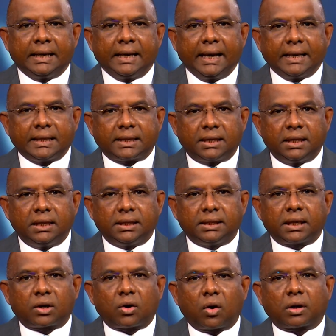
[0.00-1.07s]
and killing
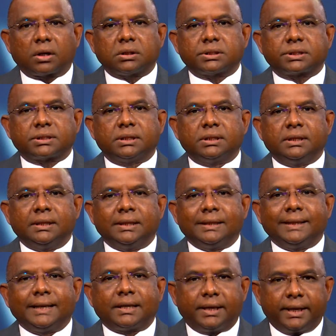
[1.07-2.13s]
the corals
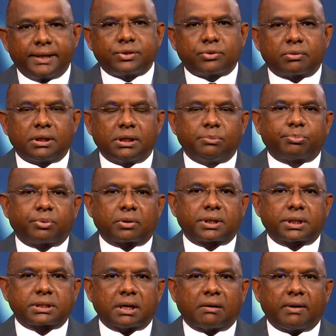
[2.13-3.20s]
that naturally
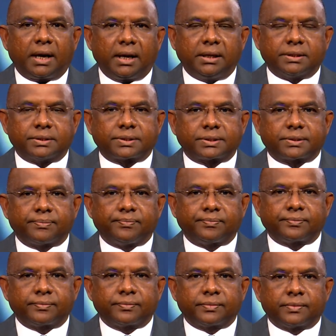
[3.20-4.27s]
protect our islands.
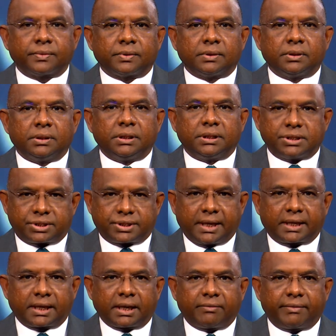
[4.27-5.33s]
It is
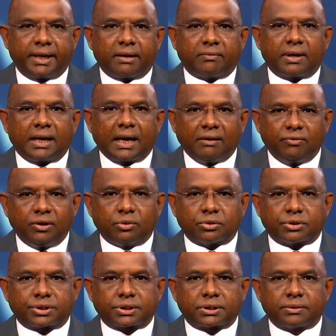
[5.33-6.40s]
taking away our
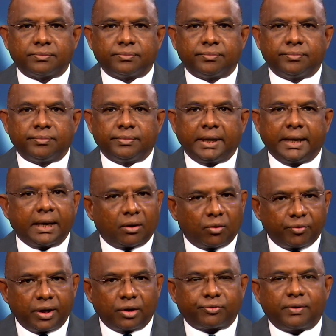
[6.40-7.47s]
livelihoods and our
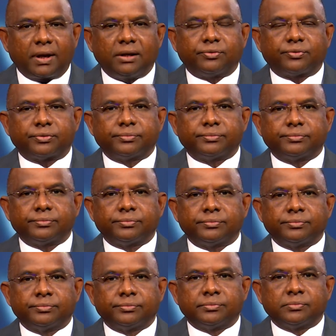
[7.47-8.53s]
way of life,
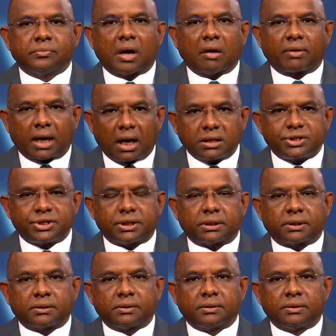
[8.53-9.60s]
our culture
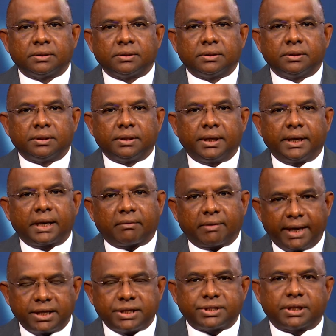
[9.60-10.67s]
and our
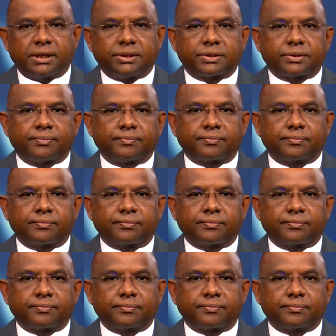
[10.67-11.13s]
heritage.